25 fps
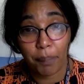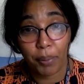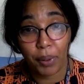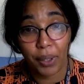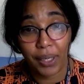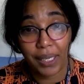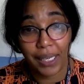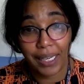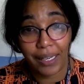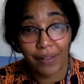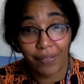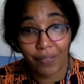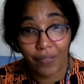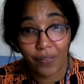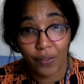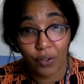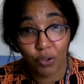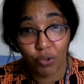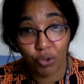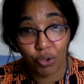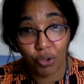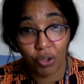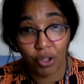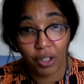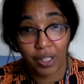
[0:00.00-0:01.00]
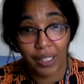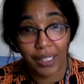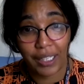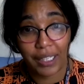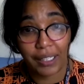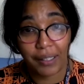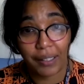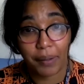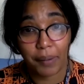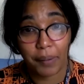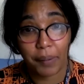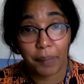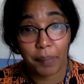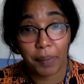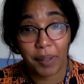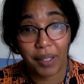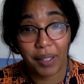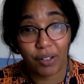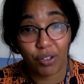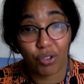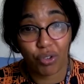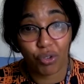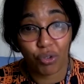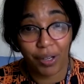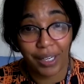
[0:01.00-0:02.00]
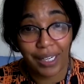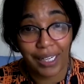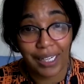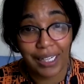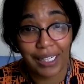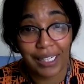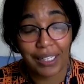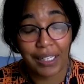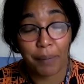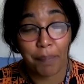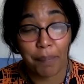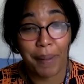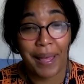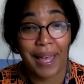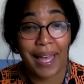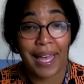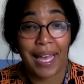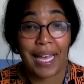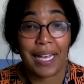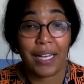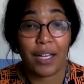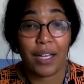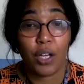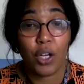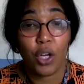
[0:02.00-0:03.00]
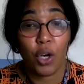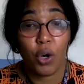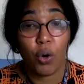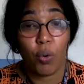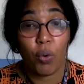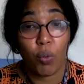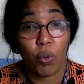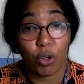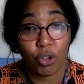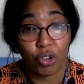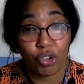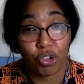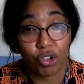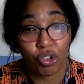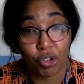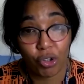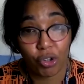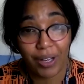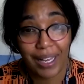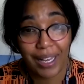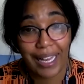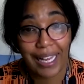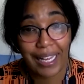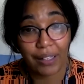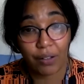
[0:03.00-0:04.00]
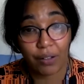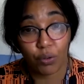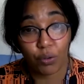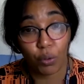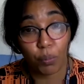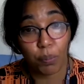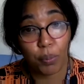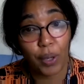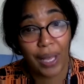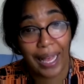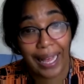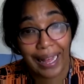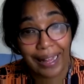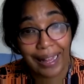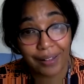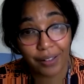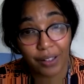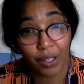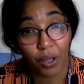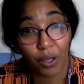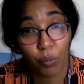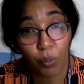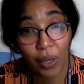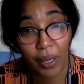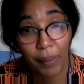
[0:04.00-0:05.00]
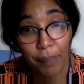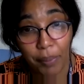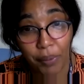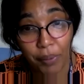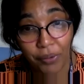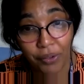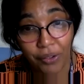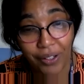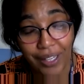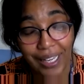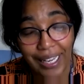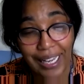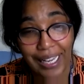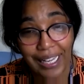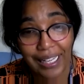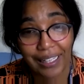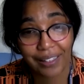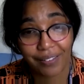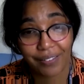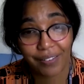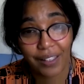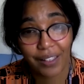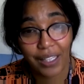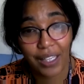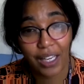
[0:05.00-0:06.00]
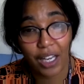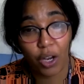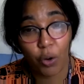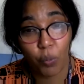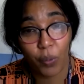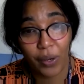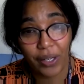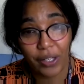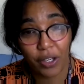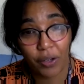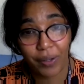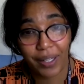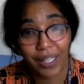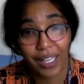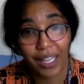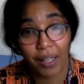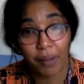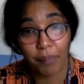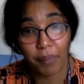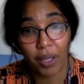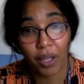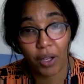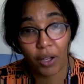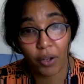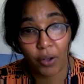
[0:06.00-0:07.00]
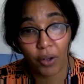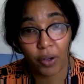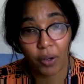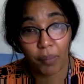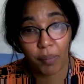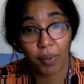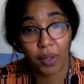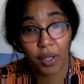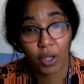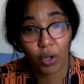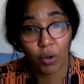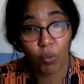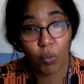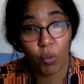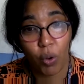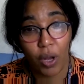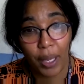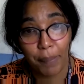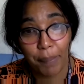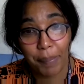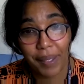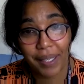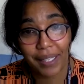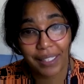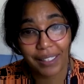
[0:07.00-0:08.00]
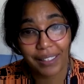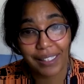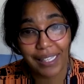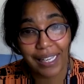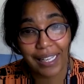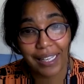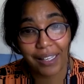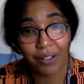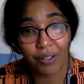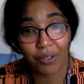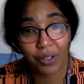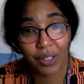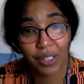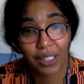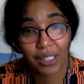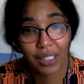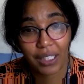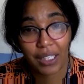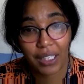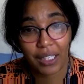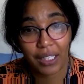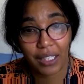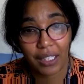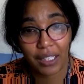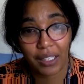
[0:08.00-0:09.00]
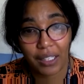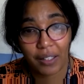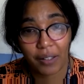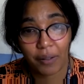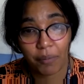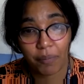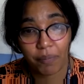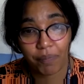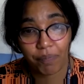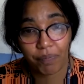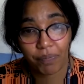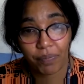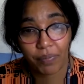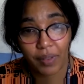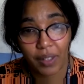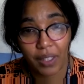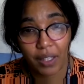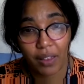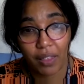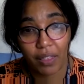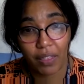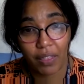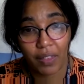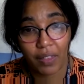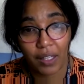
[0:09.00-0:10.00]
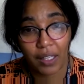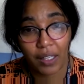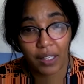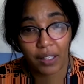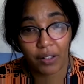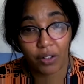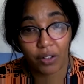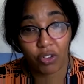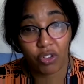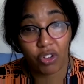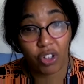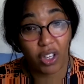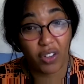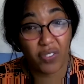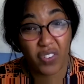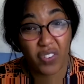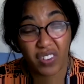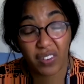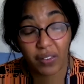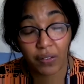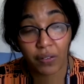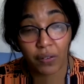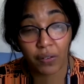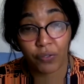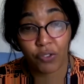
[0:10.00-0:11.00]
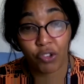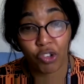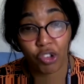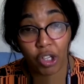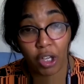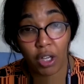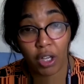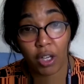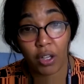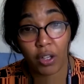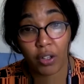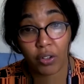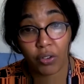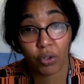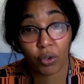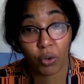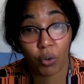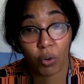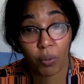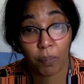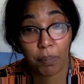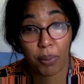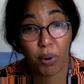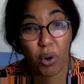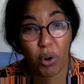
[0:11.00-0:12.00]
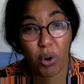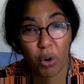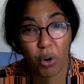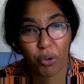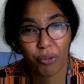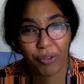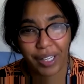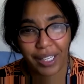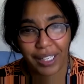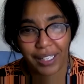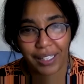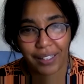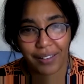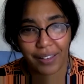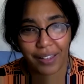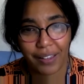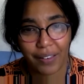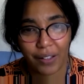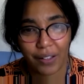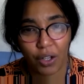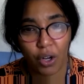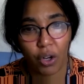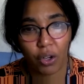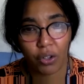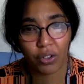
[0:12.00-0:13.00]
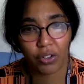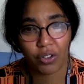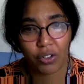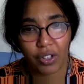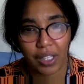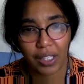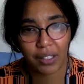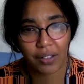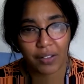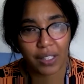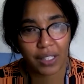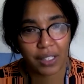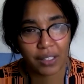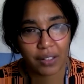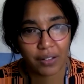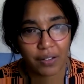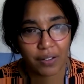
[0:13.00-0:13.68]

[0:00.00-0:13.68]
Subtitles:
Put it in the trolley, put it straight in the bag, wash your hands, or put alcohol wipe on your hands, and when you come home, wiping down the surfaces of jars or pouring the content into